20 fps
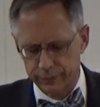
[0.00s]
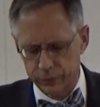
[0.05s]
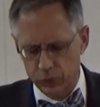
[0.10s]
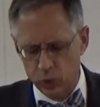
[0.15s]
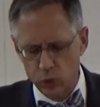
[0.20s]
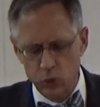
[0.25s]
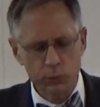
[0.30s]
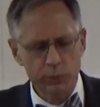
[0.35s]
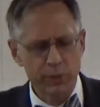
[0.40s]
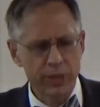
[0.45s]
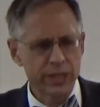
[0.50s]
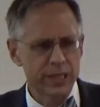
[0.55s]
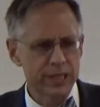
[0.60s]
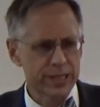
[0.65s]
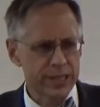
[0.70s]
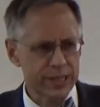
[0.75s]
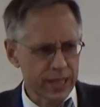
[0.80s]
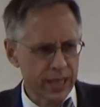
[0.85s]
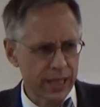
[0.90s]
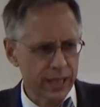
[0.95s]
Who may
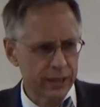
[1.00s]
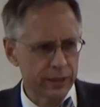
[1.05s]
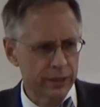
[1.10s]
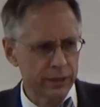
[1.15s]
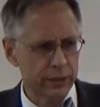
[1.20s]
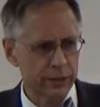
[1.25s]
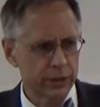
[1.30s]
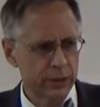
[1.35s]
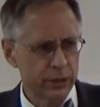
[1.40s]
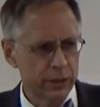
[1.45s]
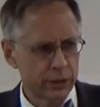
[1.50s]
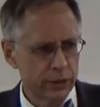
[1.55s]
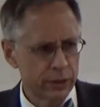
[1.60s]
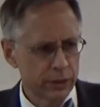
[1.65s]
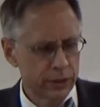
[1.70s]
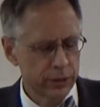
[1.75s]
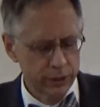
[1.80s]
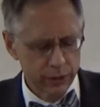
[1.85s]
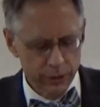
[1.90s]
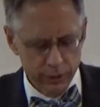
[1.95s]
ascend
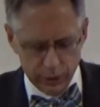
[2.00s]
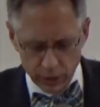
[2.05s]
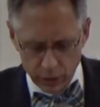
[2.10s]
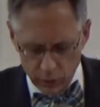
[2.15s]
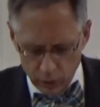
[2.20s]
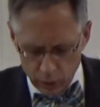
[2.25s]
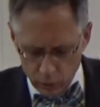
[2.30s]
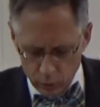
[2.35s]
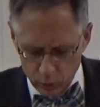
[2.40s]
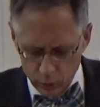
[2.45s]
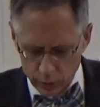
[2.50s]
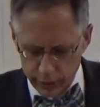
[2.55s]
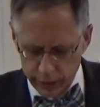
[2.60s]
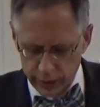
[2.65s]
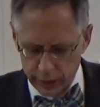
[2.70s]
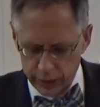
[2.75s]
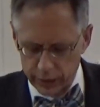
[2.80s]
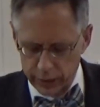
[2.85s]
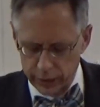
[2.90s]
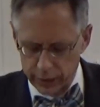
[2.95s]
the
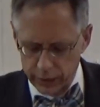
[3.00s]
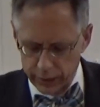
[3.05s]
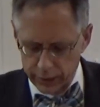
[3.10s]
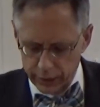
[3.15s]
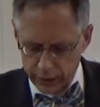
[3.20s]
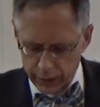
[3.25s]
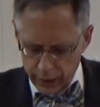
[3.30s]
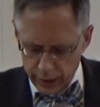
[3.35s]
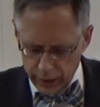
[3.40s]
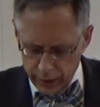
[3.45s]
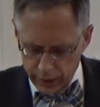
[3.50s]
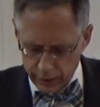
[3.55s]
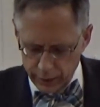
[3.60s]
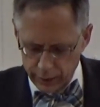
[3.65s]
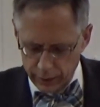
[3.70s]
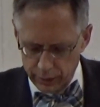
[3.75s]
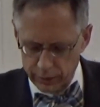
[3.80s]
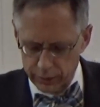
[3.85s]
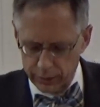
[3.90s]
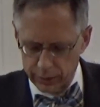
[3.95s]
holy
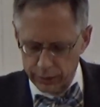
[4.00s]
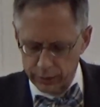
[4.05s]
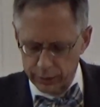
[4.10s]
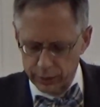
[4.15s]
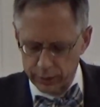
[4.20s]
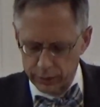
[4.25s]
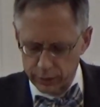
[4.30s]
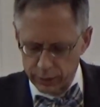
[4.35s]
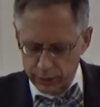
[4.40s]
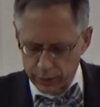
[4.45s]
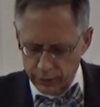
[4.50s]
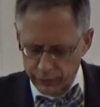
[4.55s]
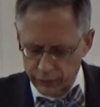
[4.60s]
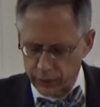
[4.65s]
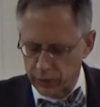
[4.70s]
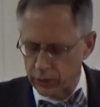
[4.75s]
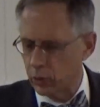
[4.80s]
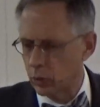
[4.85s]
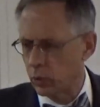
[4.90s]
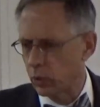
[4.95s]
hill of the
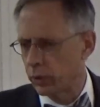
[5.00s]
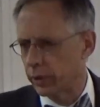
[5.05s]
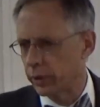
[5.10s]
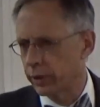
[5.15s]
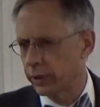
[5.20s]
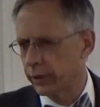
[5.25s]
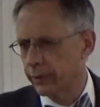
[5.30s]
Lord?